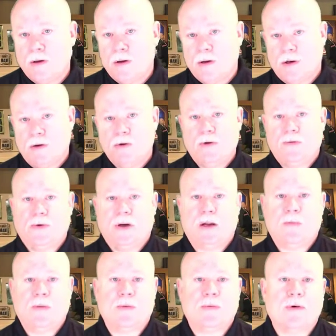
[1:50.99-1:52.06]
you
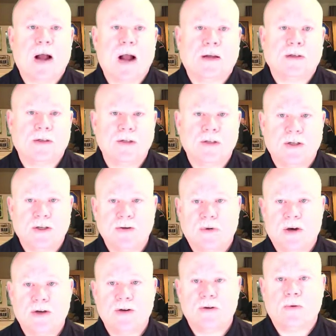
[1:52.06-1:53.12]
develop and practice
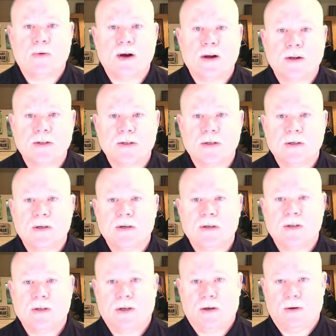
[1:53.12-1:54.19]
situational awareness
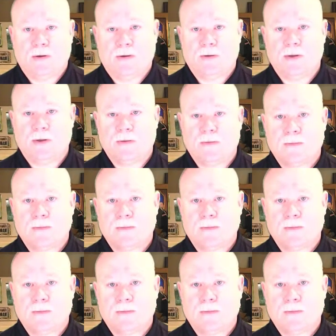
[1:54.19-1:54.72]
skills.